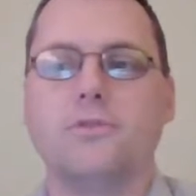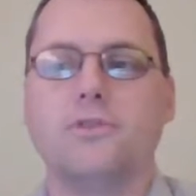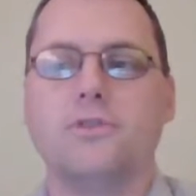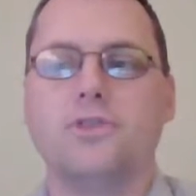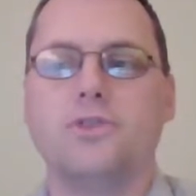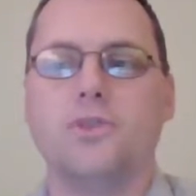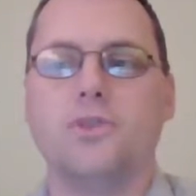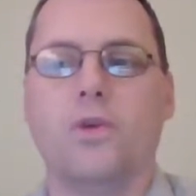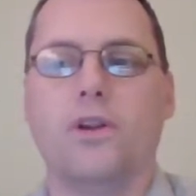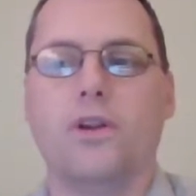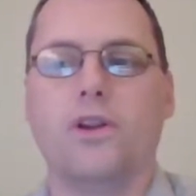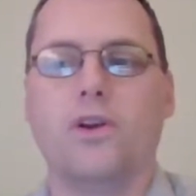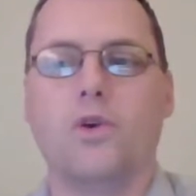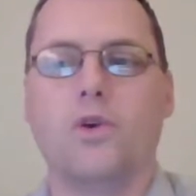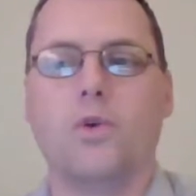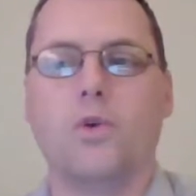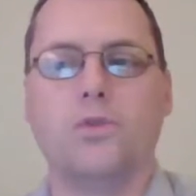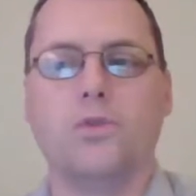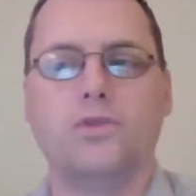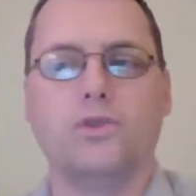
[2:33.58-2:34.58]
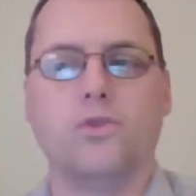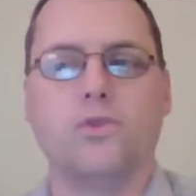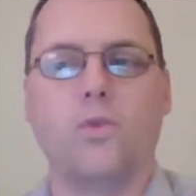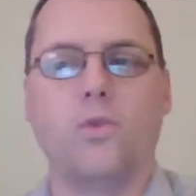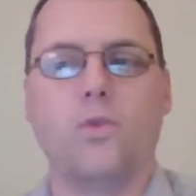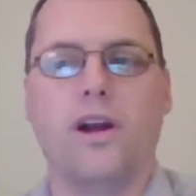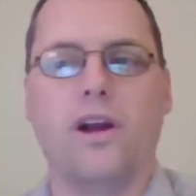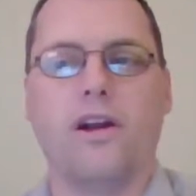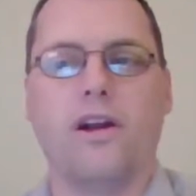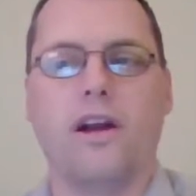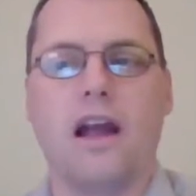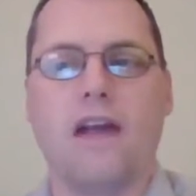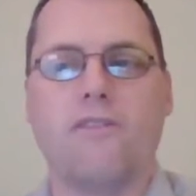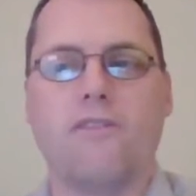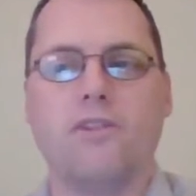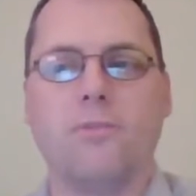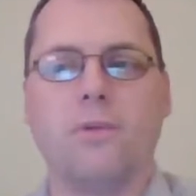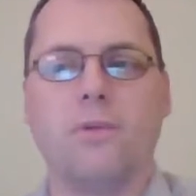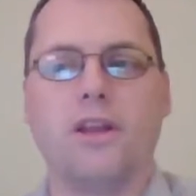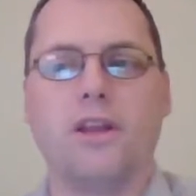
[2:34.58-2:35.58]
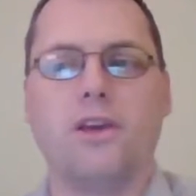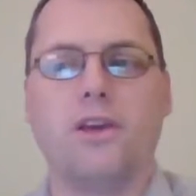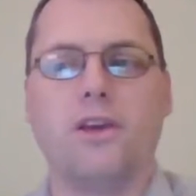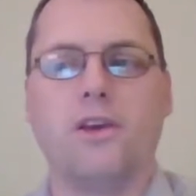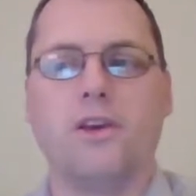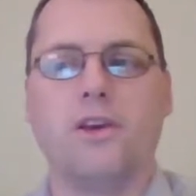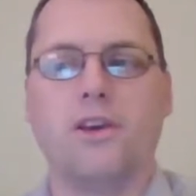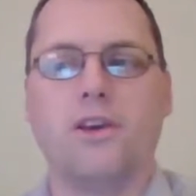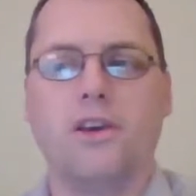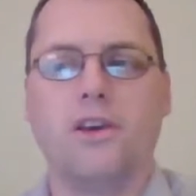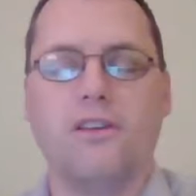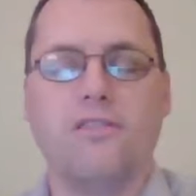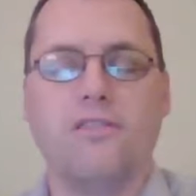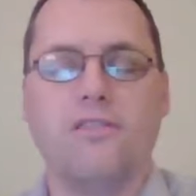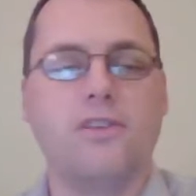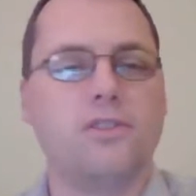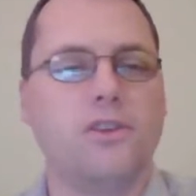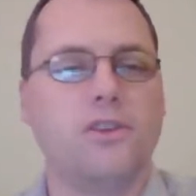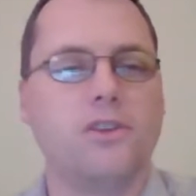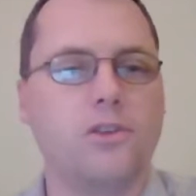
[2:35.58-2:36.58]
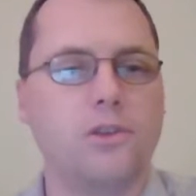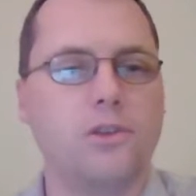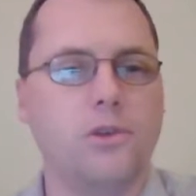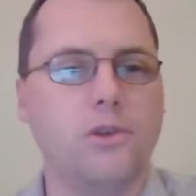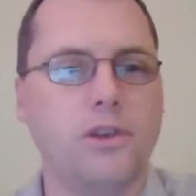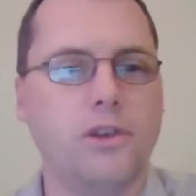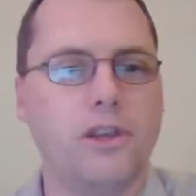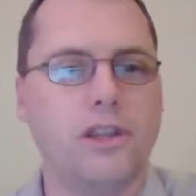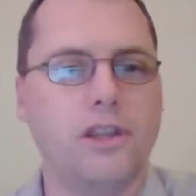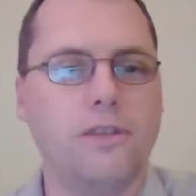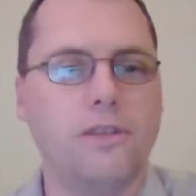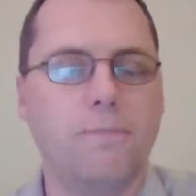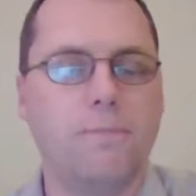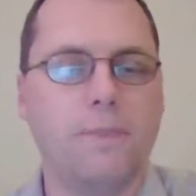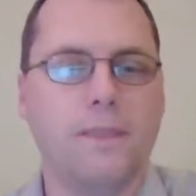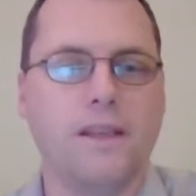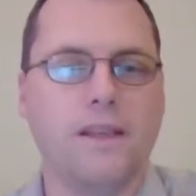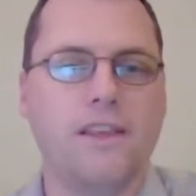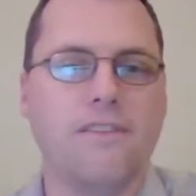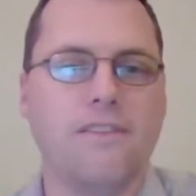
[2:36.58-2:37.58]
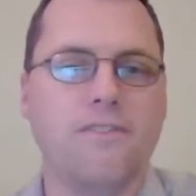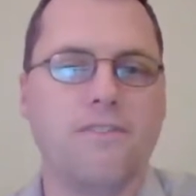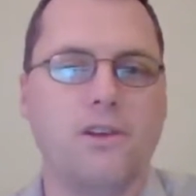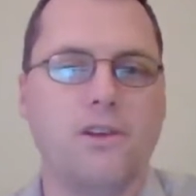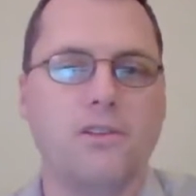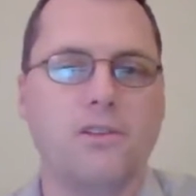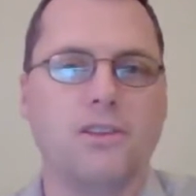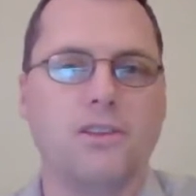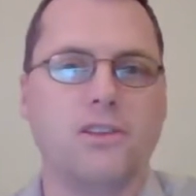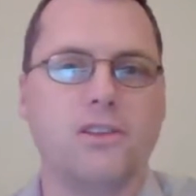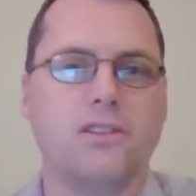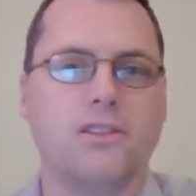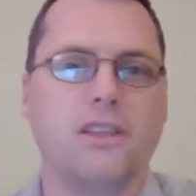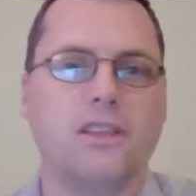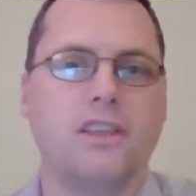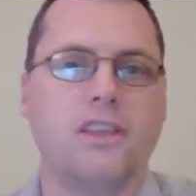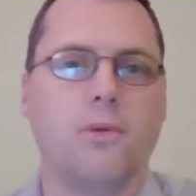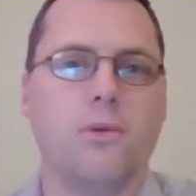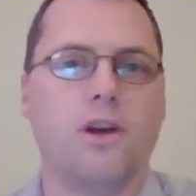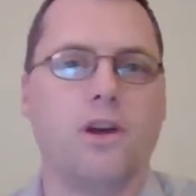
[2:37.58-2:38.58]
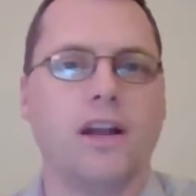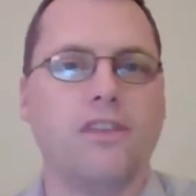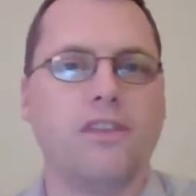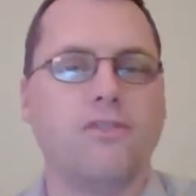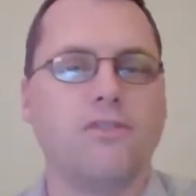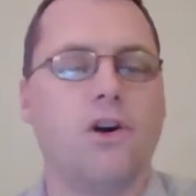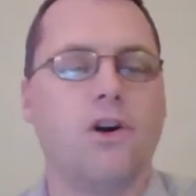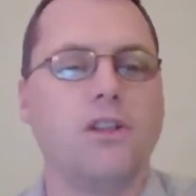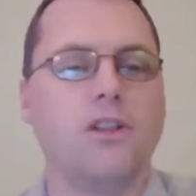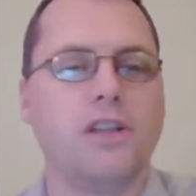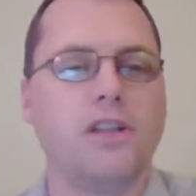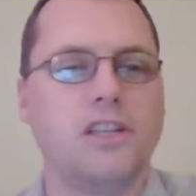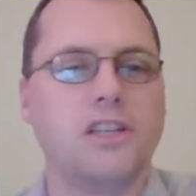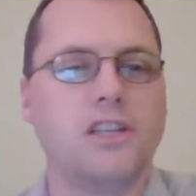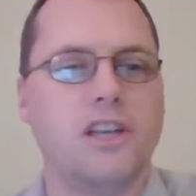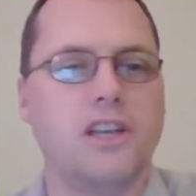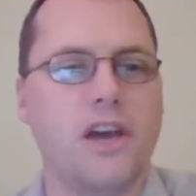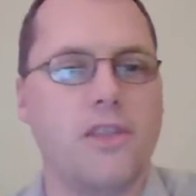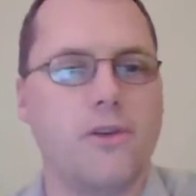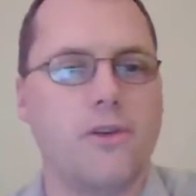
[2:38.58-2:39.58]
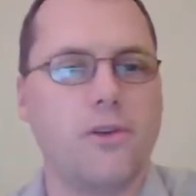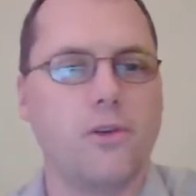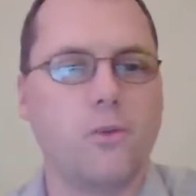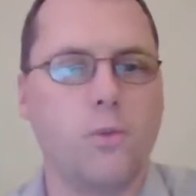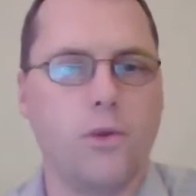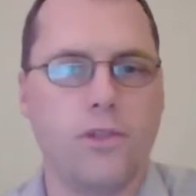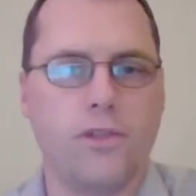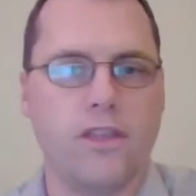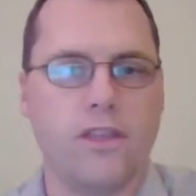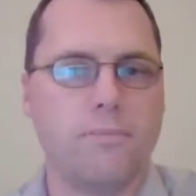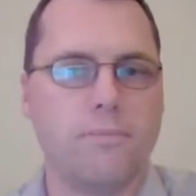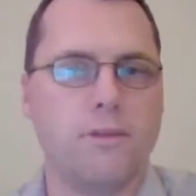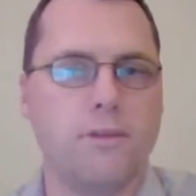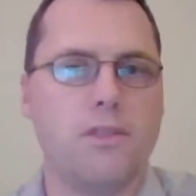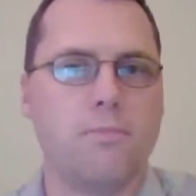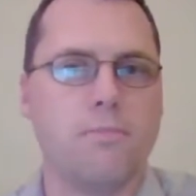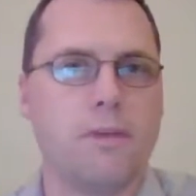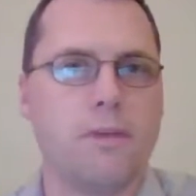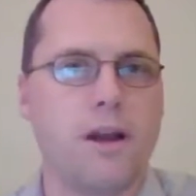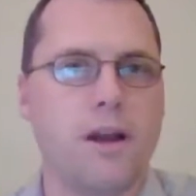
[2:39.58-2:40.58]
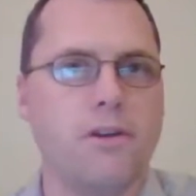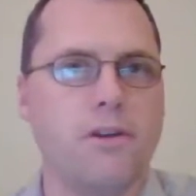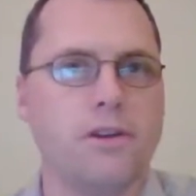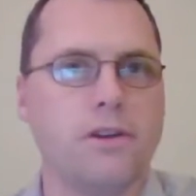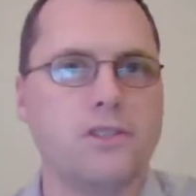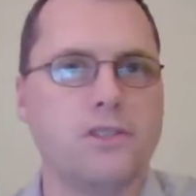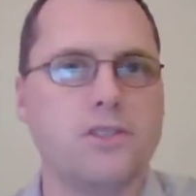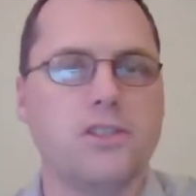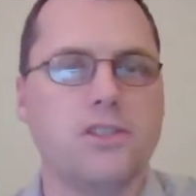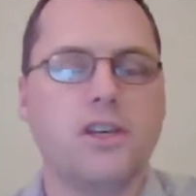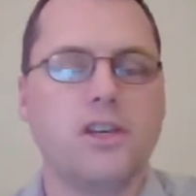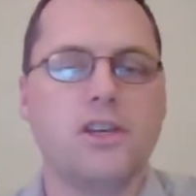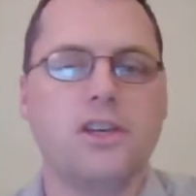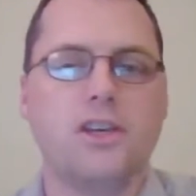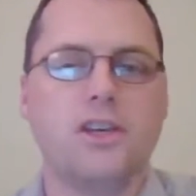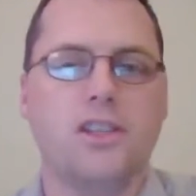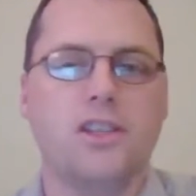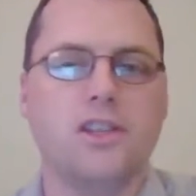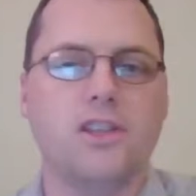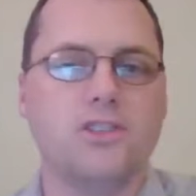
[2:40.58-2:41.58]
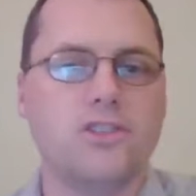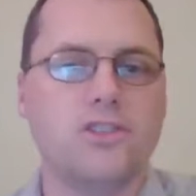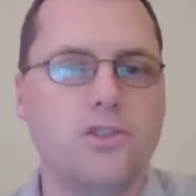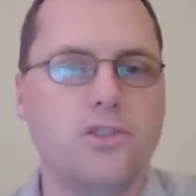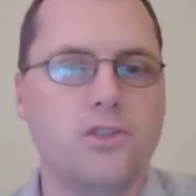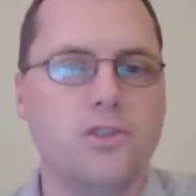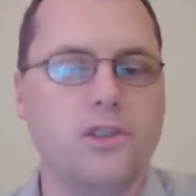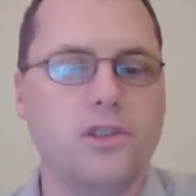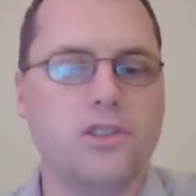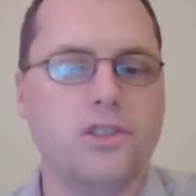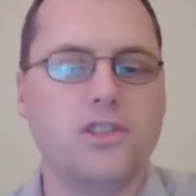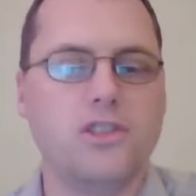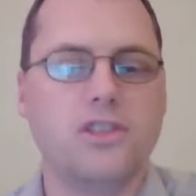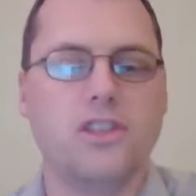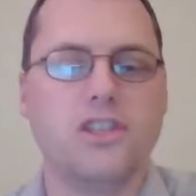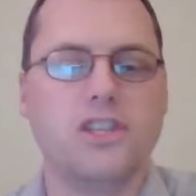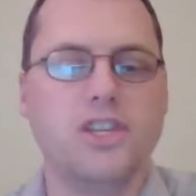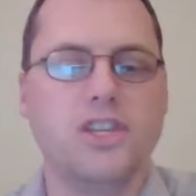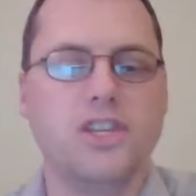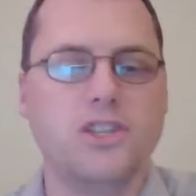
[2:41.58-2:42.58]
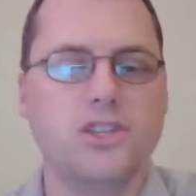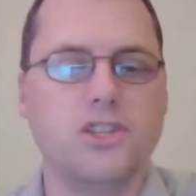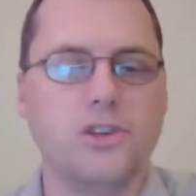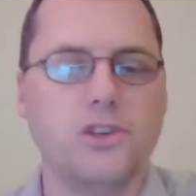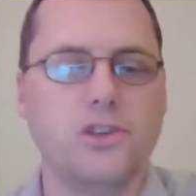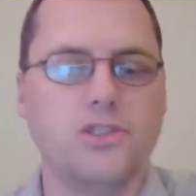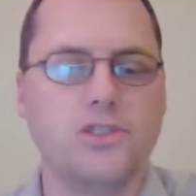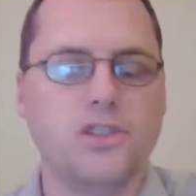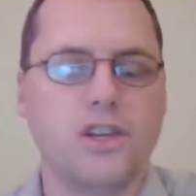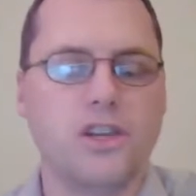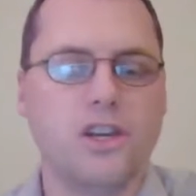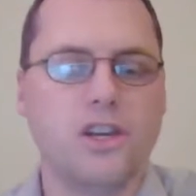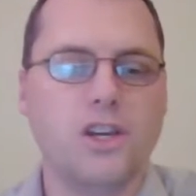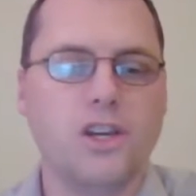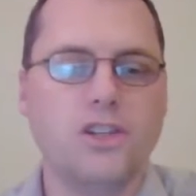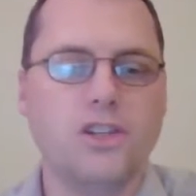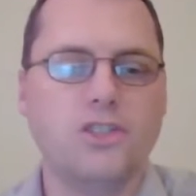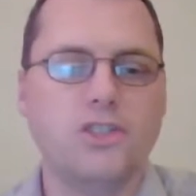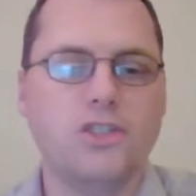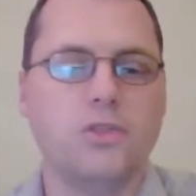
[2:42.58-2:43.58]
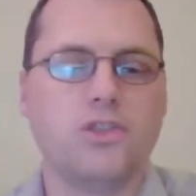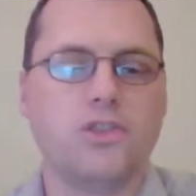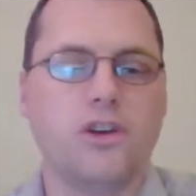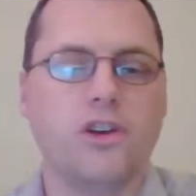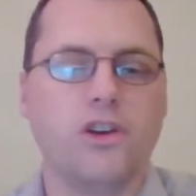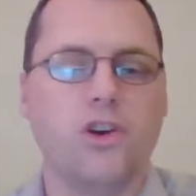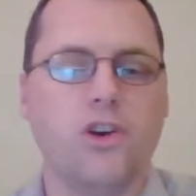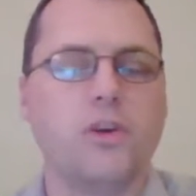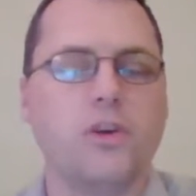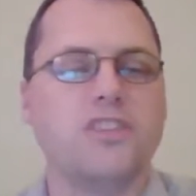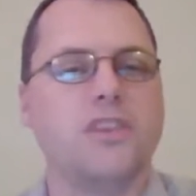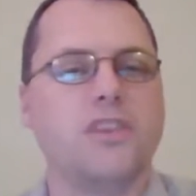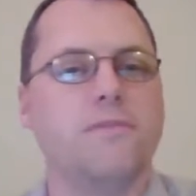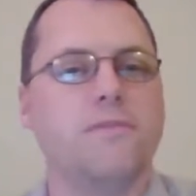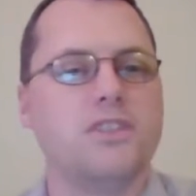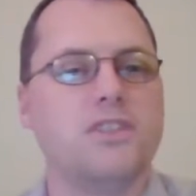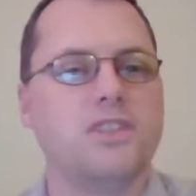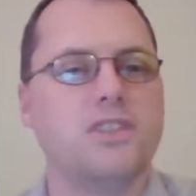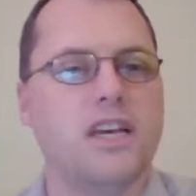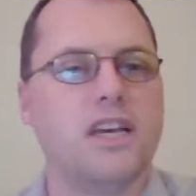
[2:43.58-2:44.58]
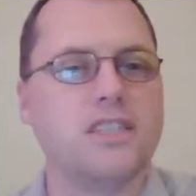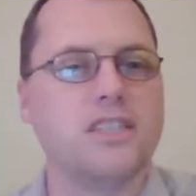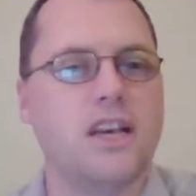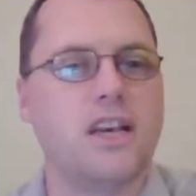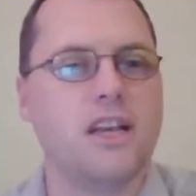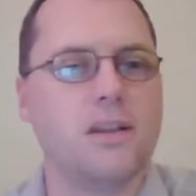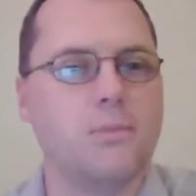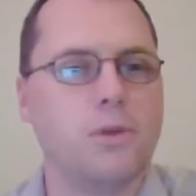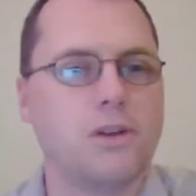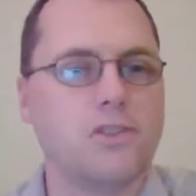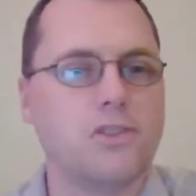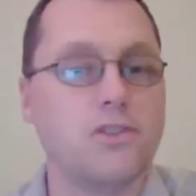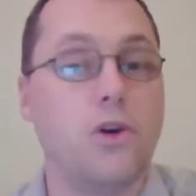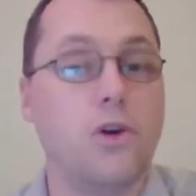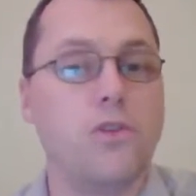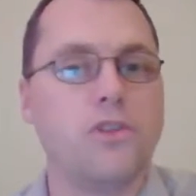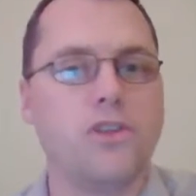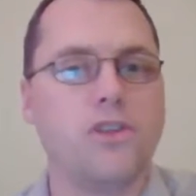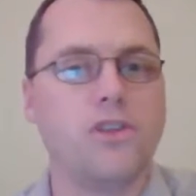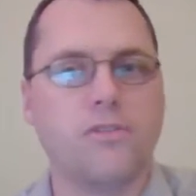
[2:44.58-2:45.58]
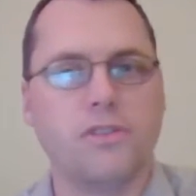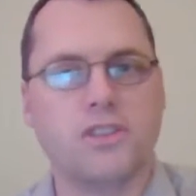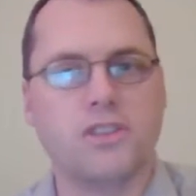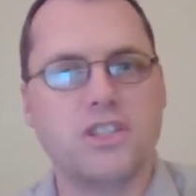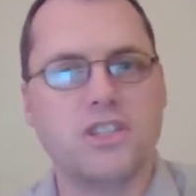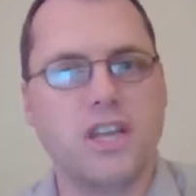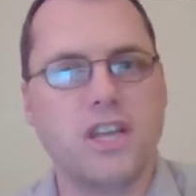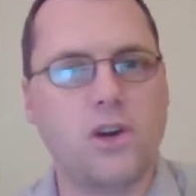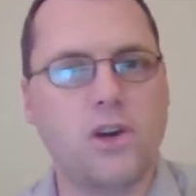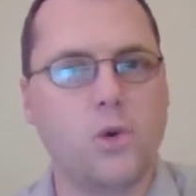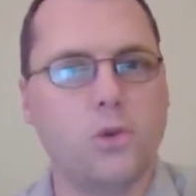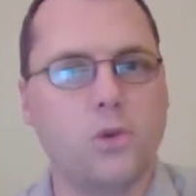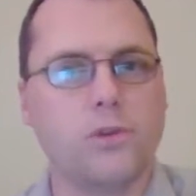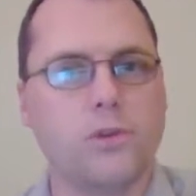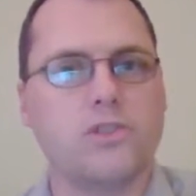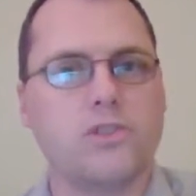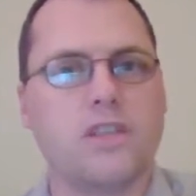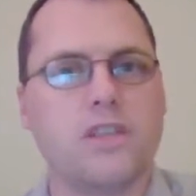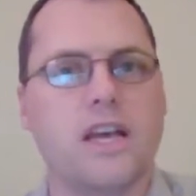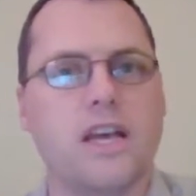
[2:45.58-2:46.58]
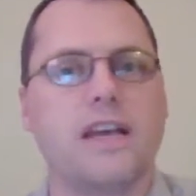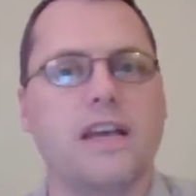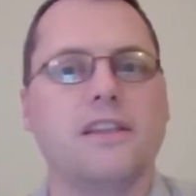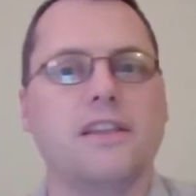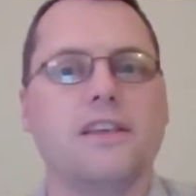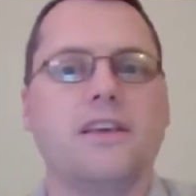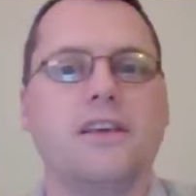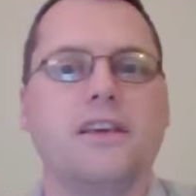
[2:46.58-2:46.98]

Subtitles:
She wanted a culture where everybody felt included, that they felt that they were kind of all in it together, whether that be the parents, the students, the teachers. She was trying to always emphasize that amongst all the different stakeholders, that